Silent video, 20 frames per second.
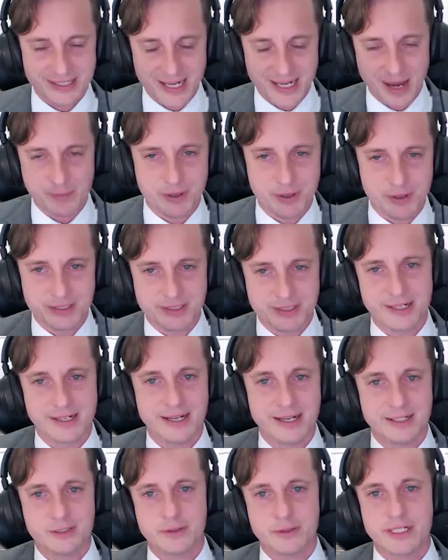time you can
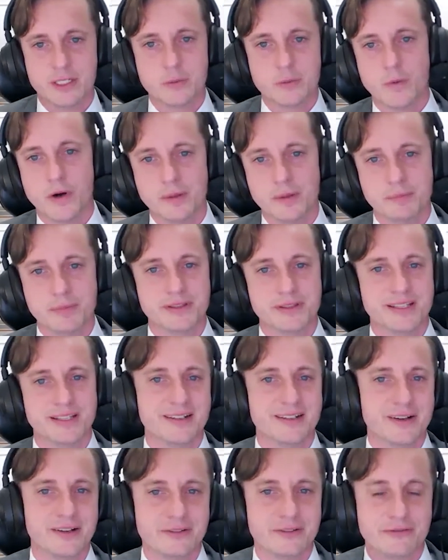dedicate to each one. But
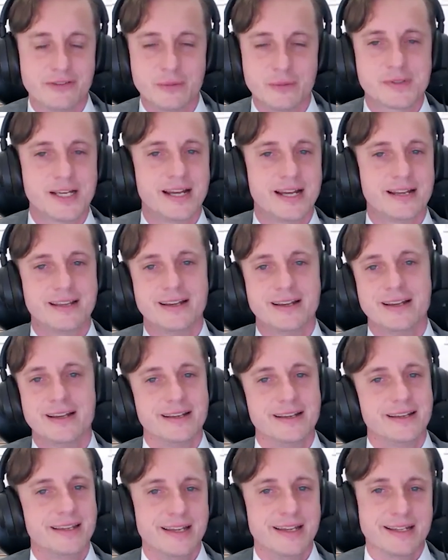then on the flip side,
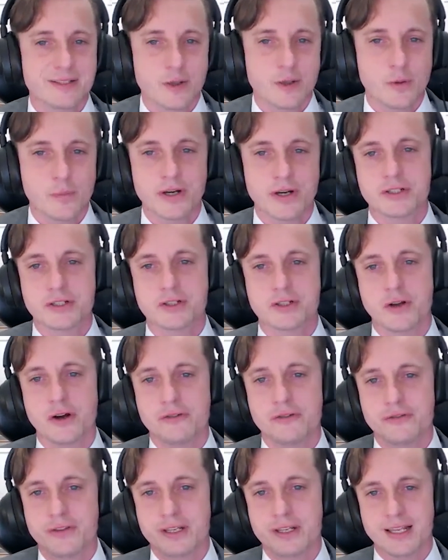there's so much
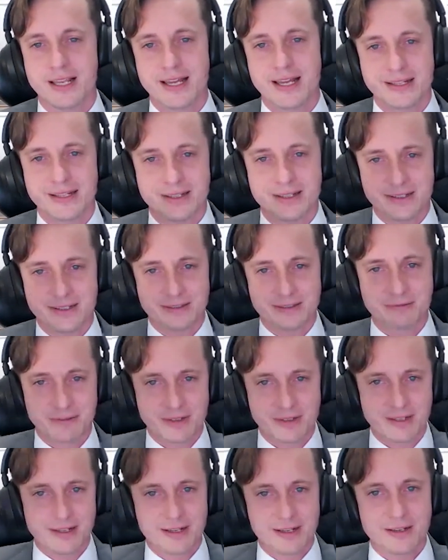stuff that
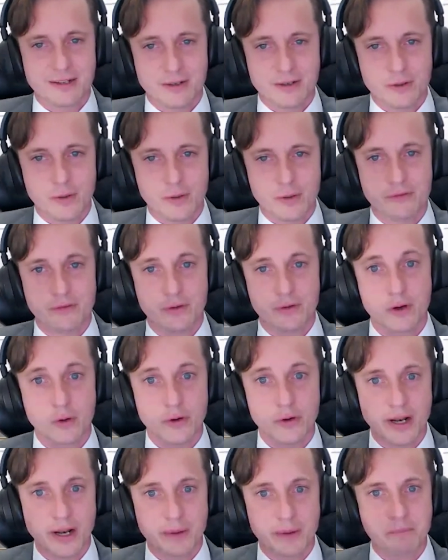if you're
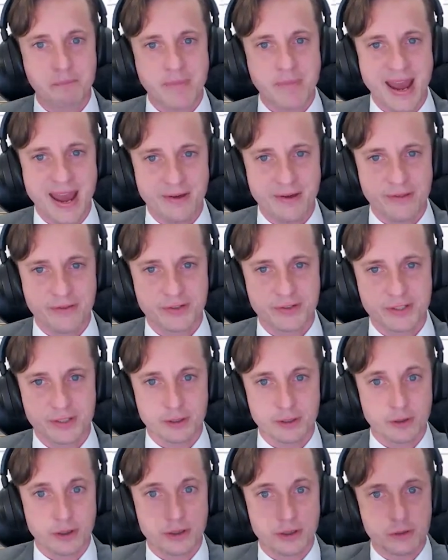good at maths,
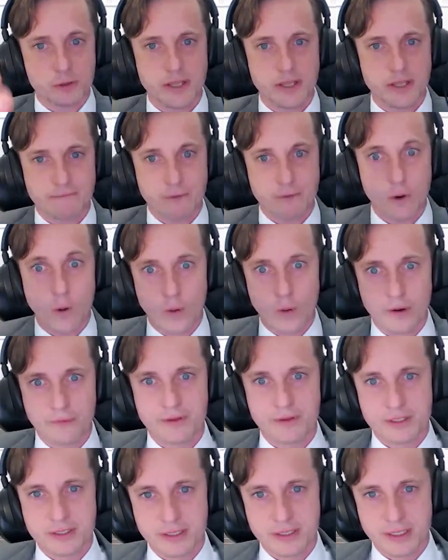you can use that for all of
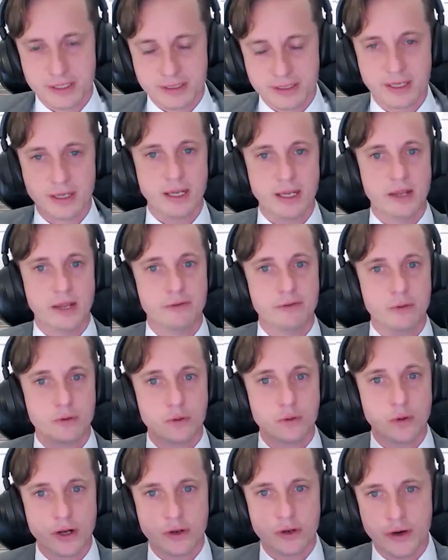these things. If you
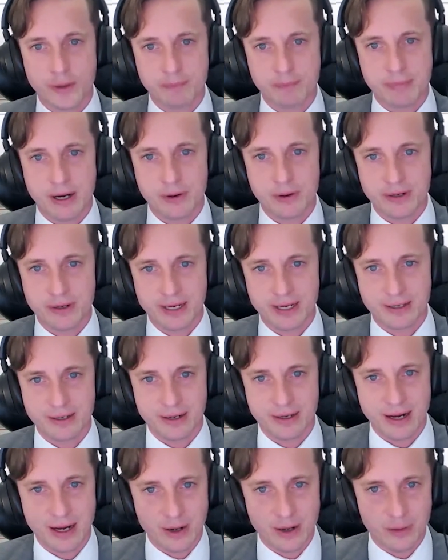learn a lot about like
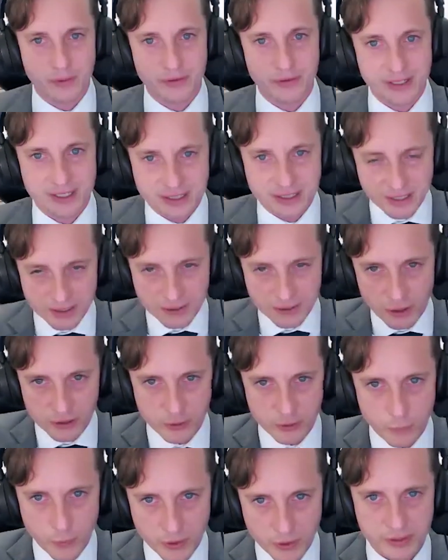how this
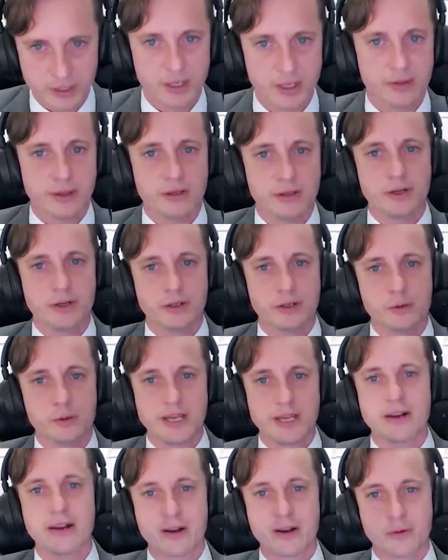technology works, then you can use
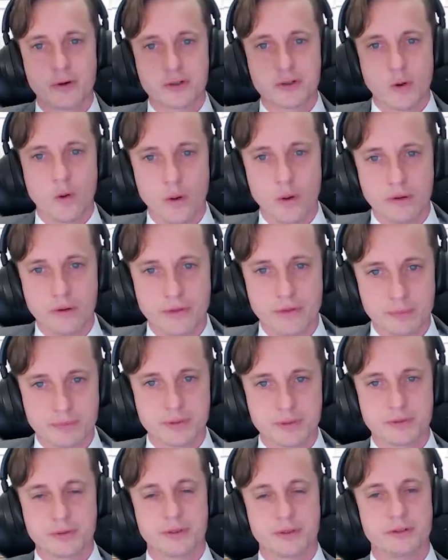that across all of them.
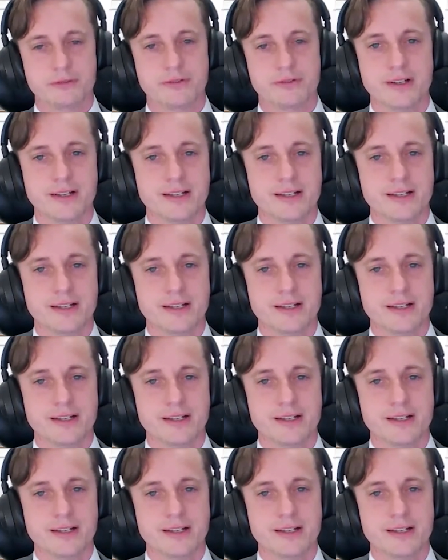So